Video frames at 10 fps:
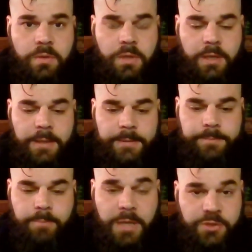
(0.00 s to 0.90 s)

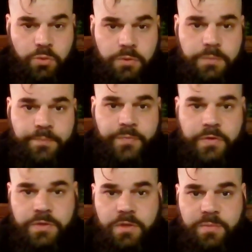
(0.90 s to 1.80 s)
modules.
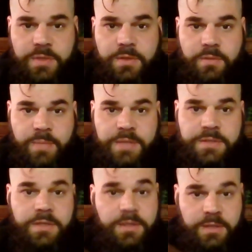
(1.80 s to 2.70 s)
There's going to be the
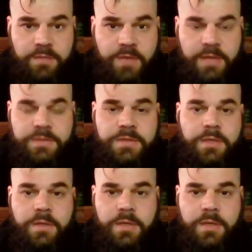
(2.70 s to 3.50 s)
basic and the advanced.